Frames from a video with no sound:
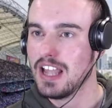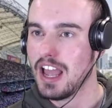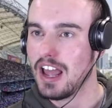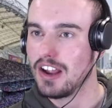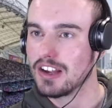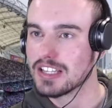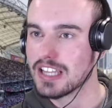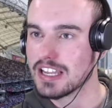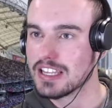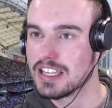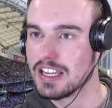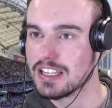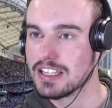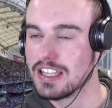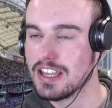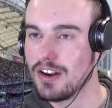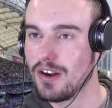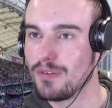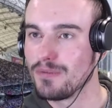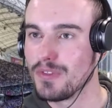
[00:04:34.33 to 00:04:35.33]
Okay, kid,
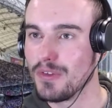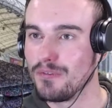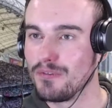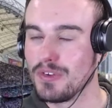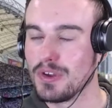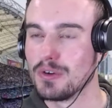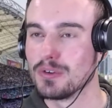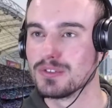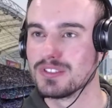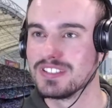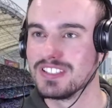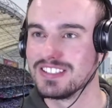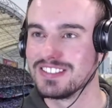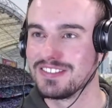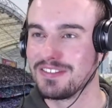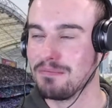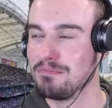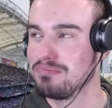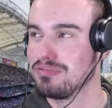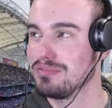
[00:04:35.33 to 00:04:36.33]
get off the field. Says,
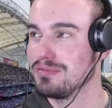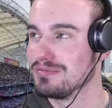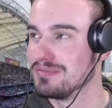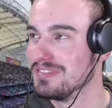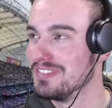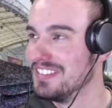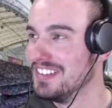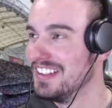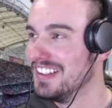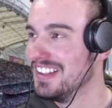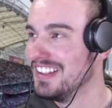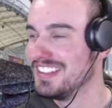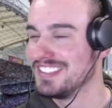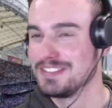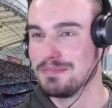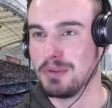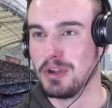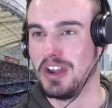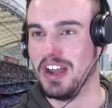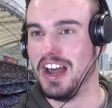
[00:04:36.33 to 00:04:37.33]
it's
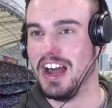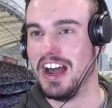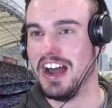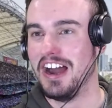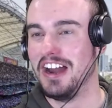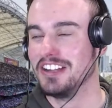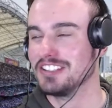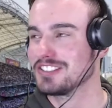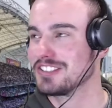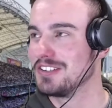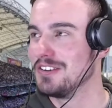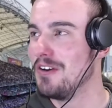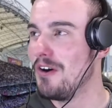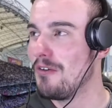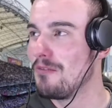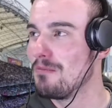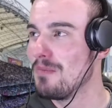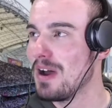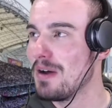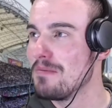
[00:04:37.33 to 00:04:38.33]
a bit harsh,
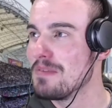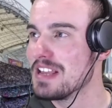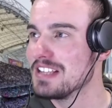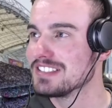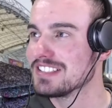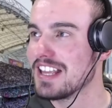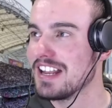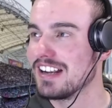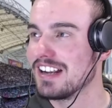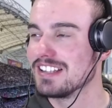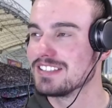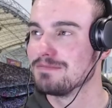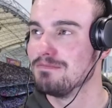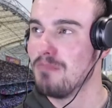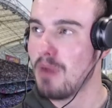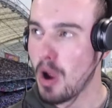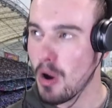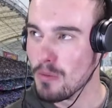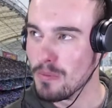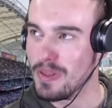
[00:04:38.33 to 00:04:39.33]
Nov. Mummy's getting his
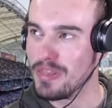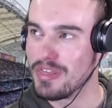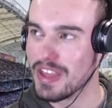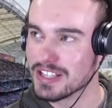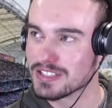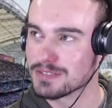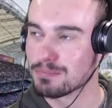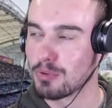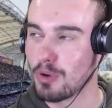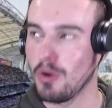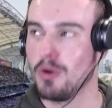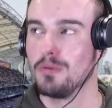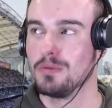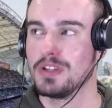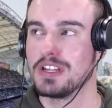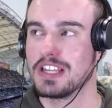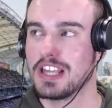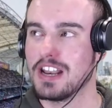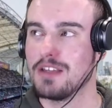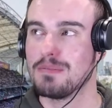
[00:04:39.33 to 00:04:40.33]
moment. That's
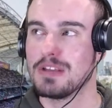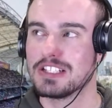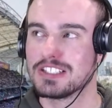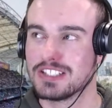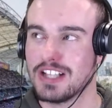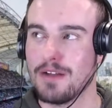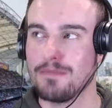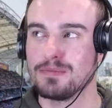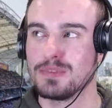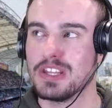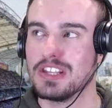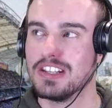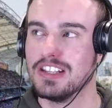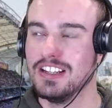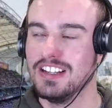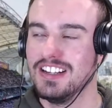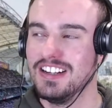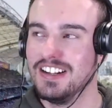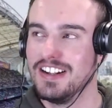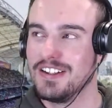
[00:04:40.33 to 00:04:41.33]
probably going to be something
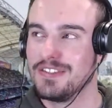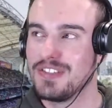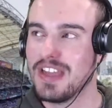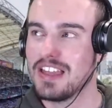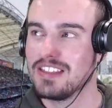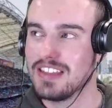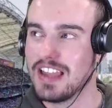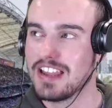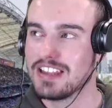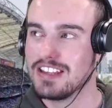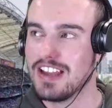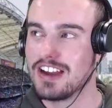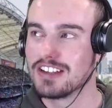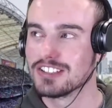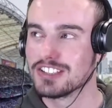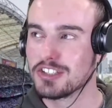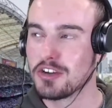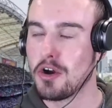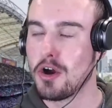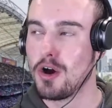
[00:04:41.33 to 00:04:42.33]
that that young
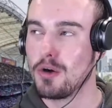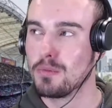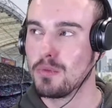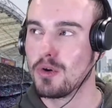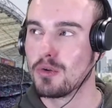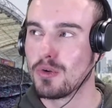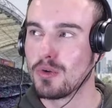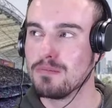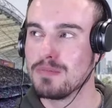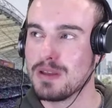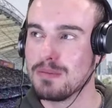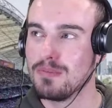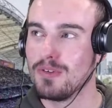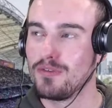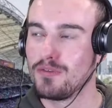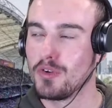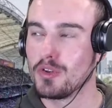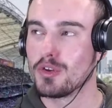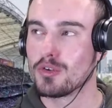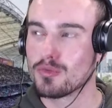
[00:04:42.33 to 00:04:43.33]
child will remember
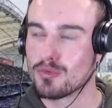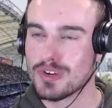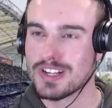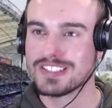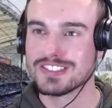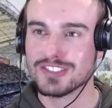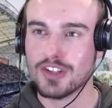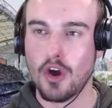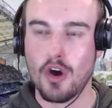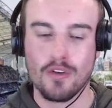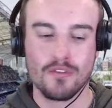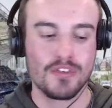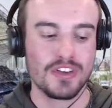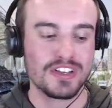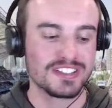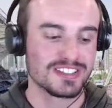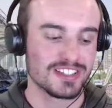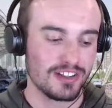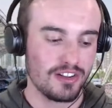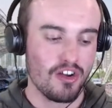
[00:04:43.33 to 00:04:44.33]
for the rest of
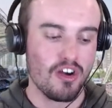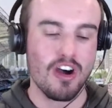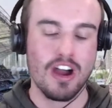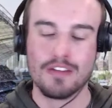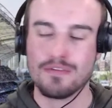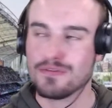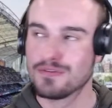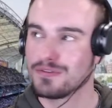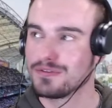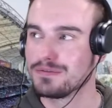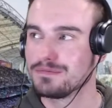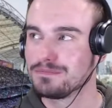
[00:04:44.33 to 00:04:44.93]
his life.